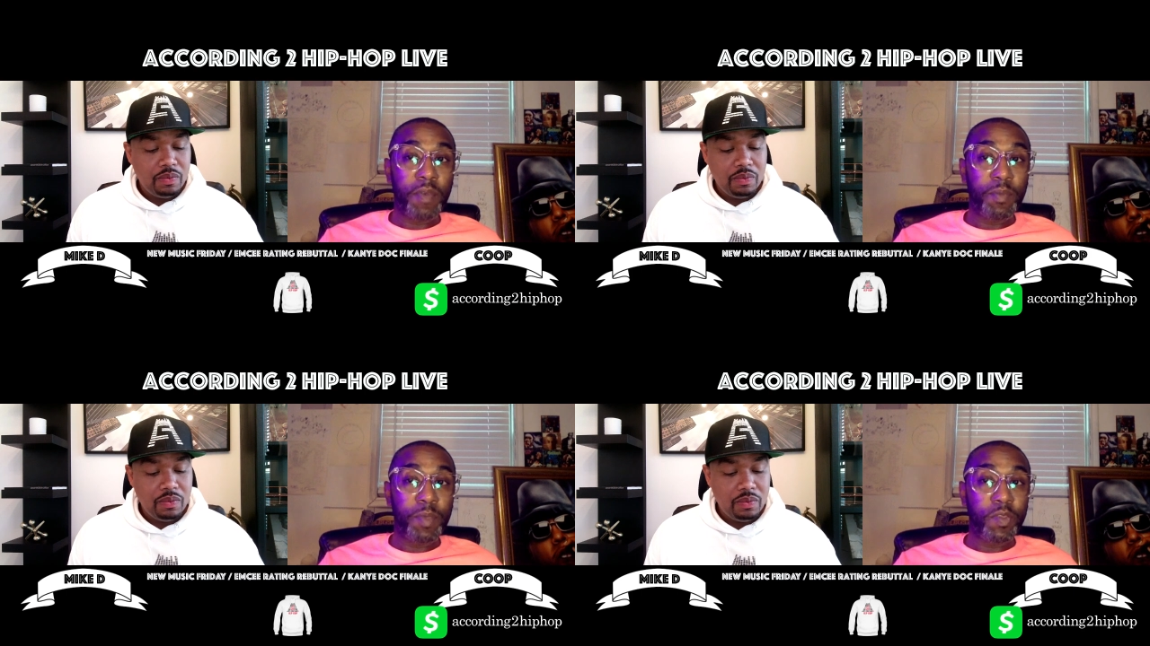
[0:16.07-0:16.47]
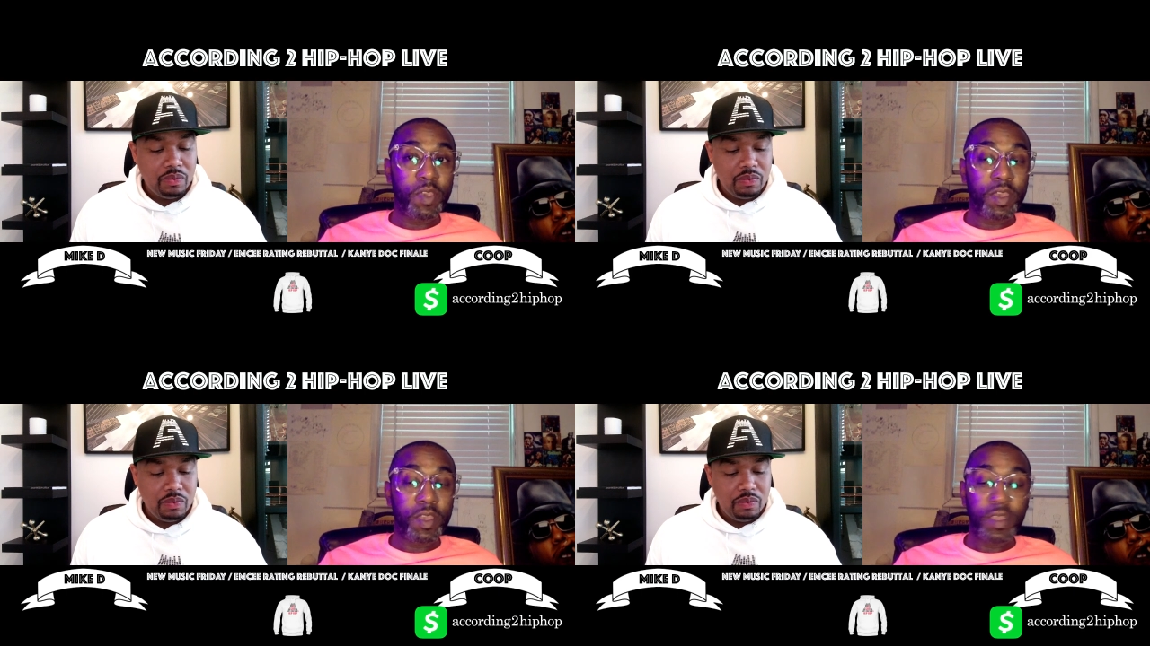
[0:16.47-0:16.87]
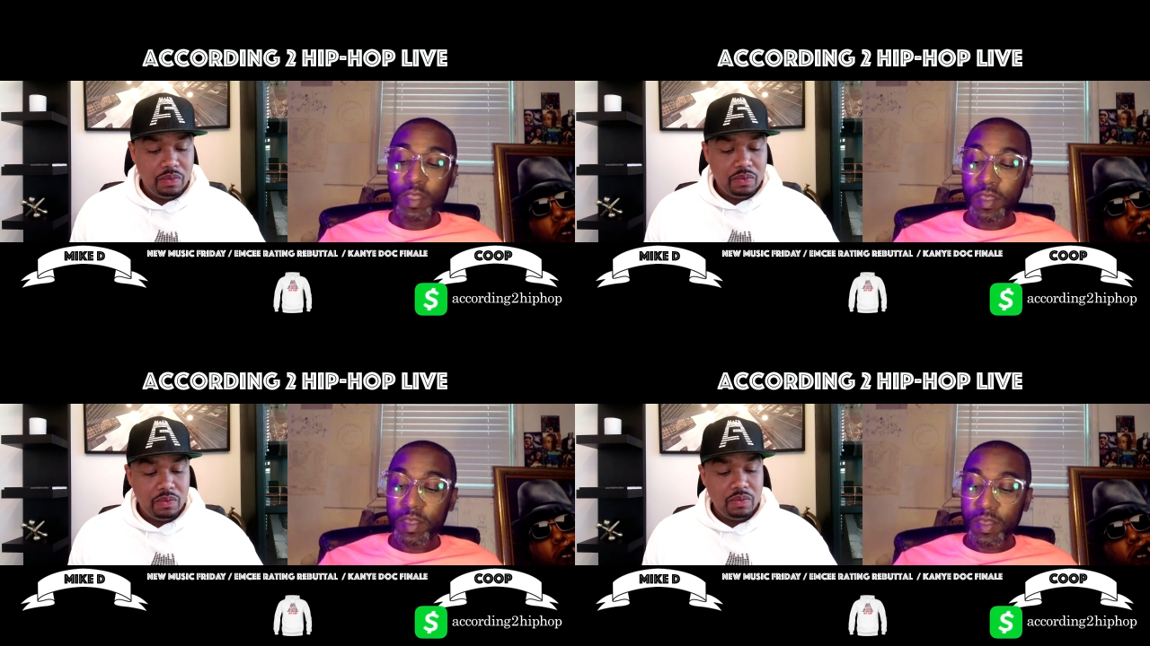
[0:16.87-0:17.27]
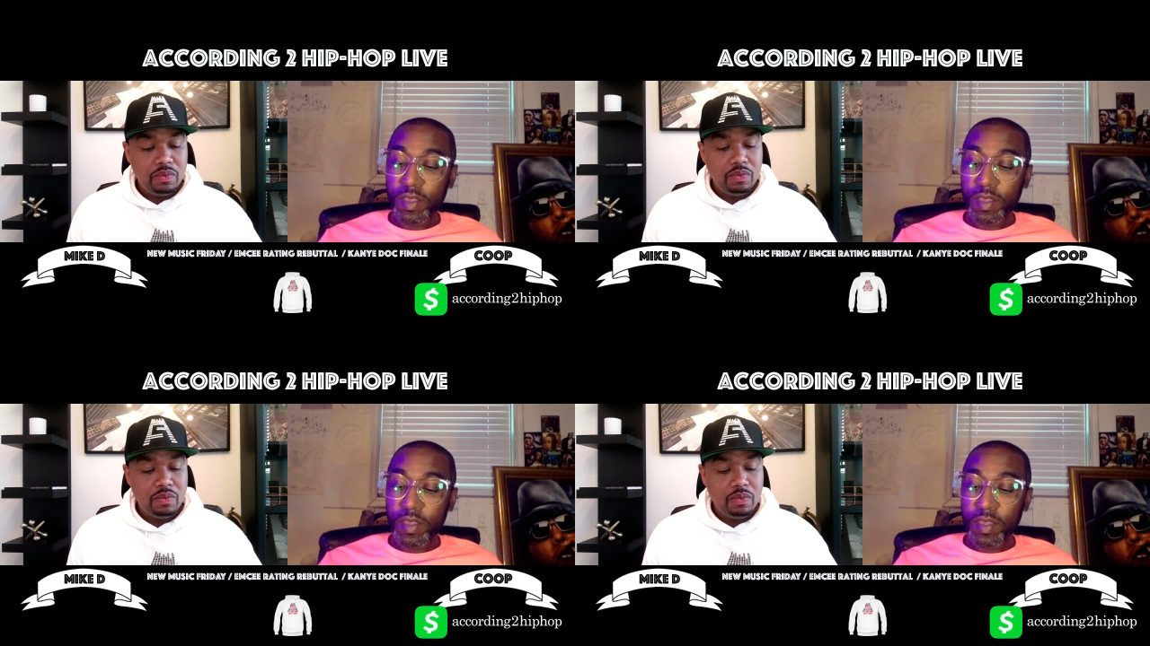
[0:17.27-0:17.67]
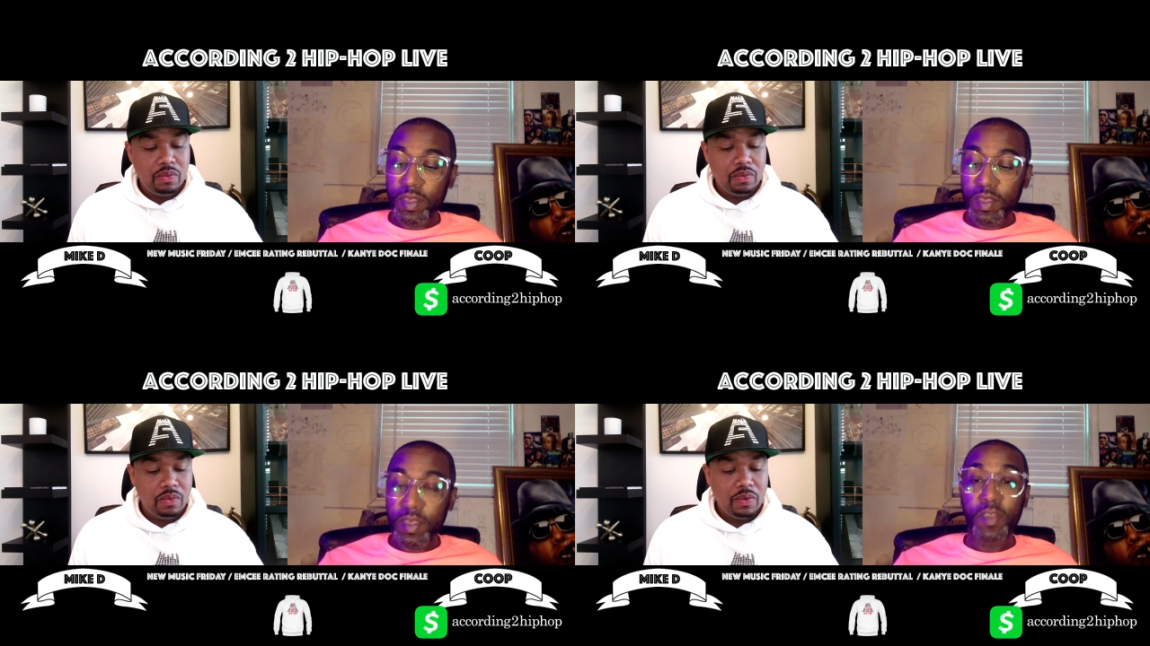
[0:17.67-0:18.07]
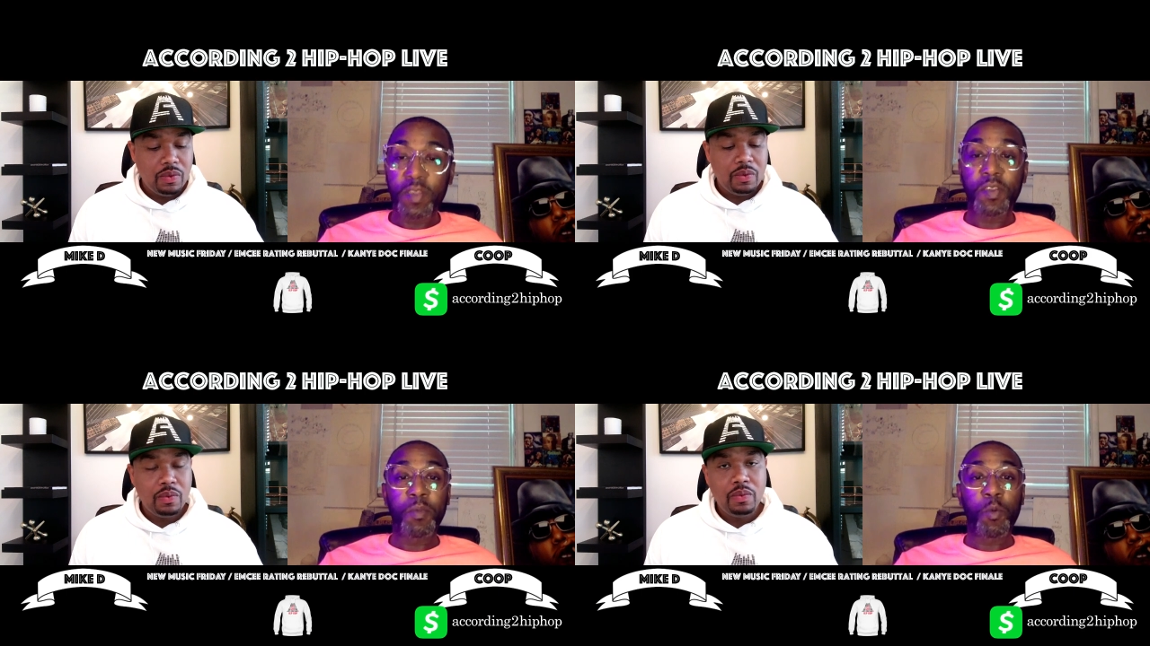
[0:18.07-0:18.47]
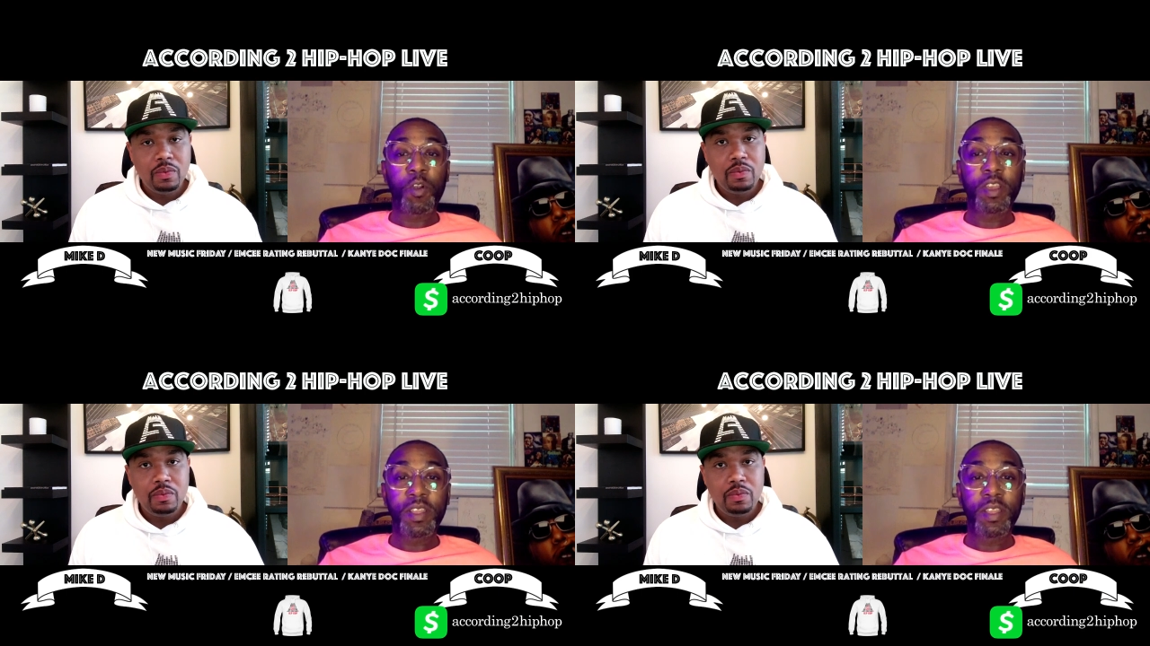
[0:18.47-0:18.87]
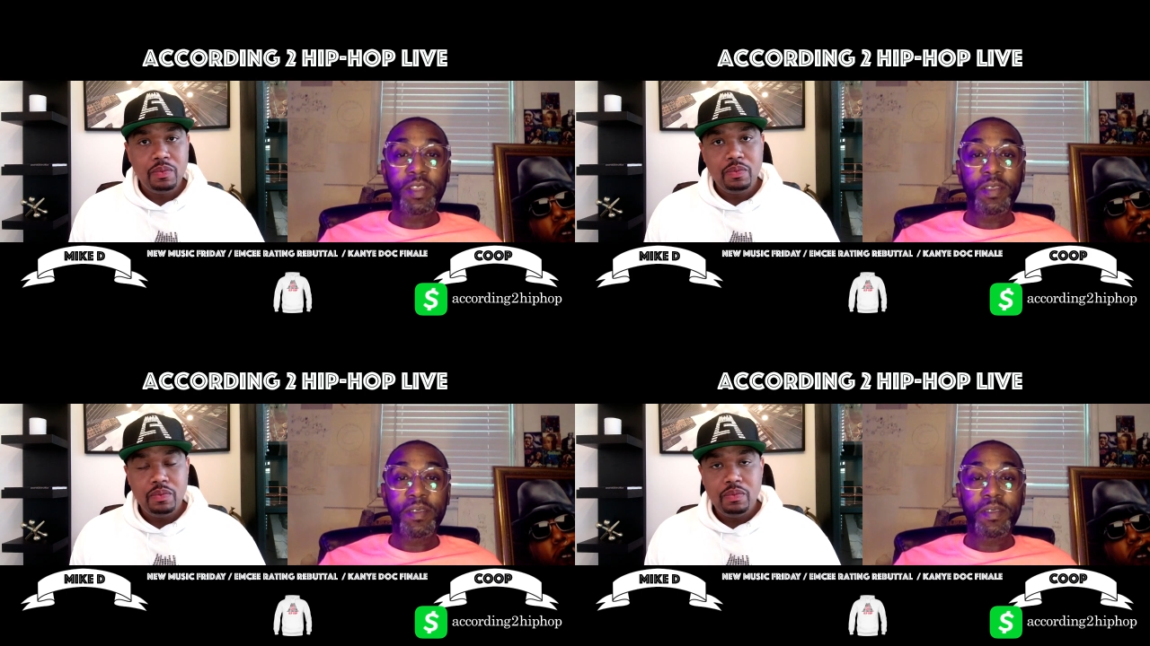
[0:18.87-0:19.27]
Speaker 1: that I've been seeing is him working,